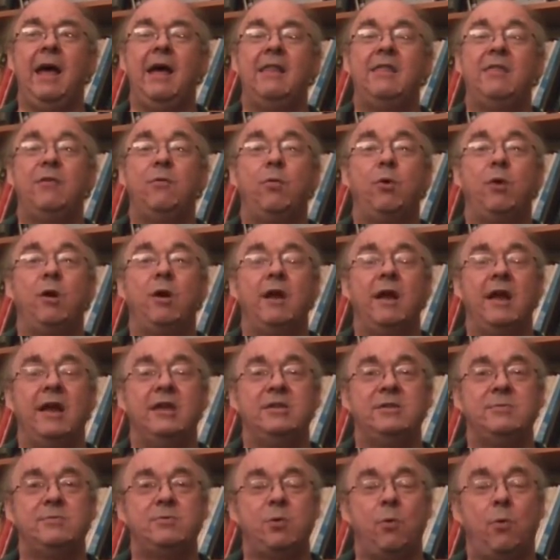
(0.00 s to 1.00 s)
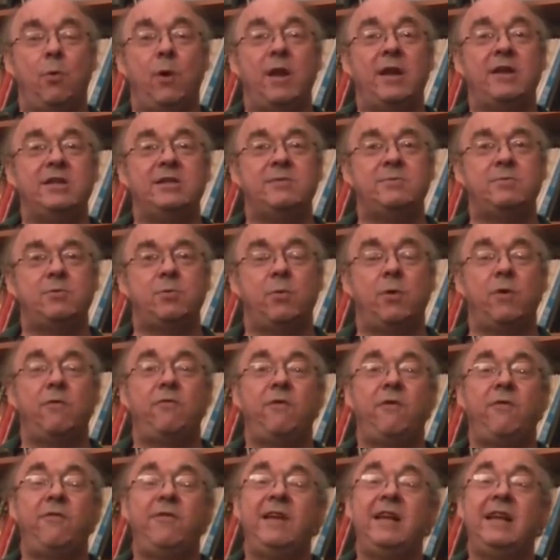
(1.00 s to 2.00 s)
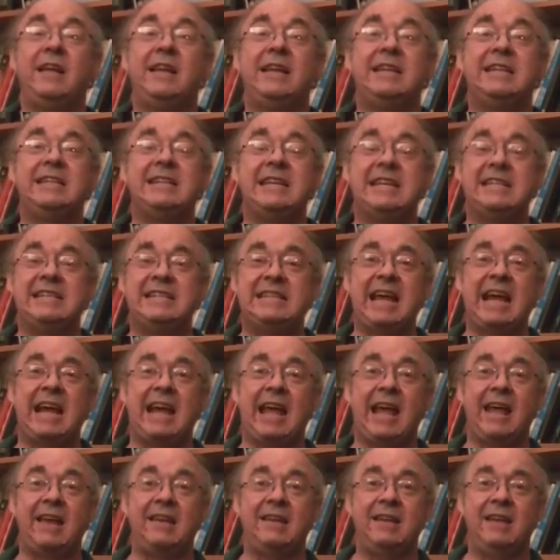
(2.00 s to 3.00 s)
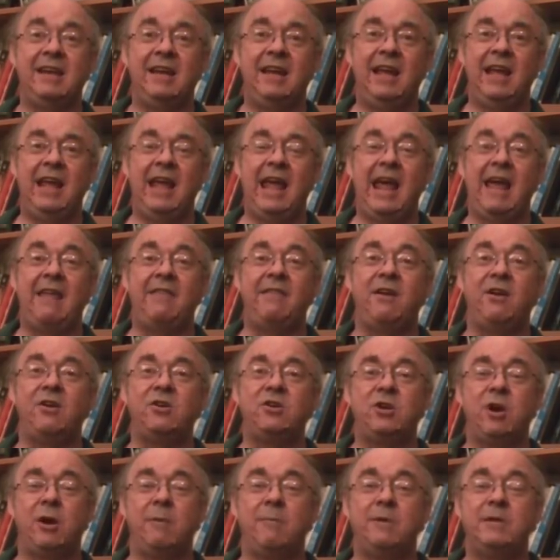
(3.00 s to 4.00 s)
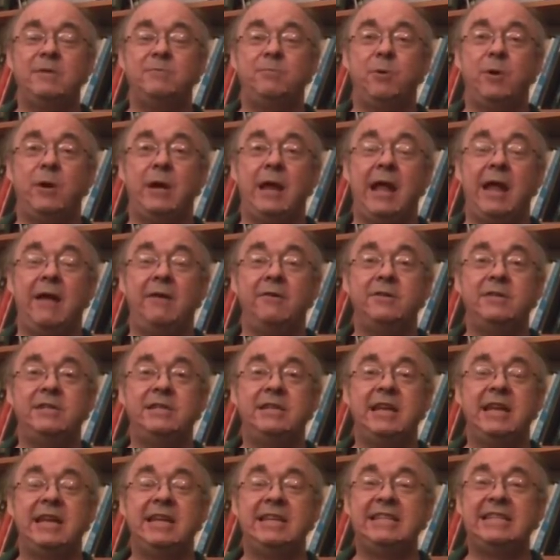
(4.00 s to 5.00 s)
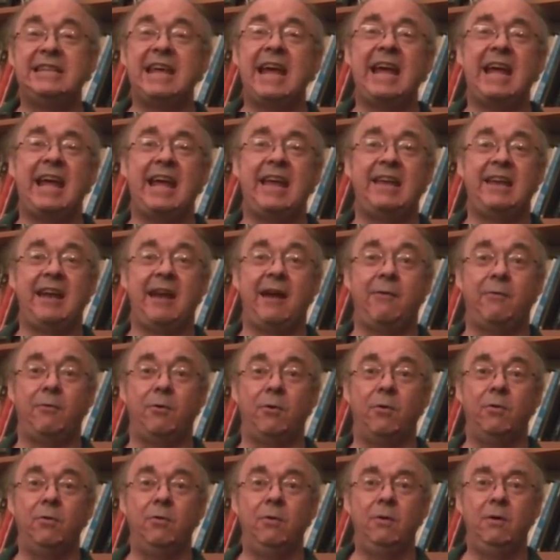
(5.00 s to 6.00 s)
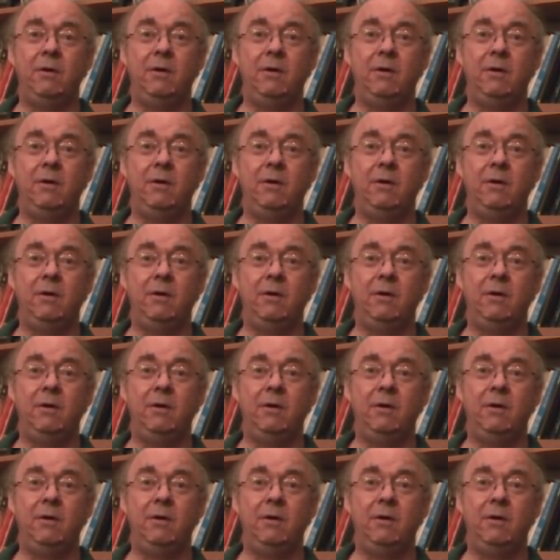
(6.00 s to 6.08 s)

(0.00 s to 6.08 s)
word one Egyptian word for field is Sekhet, and their term is pronounced Sekhet Eru,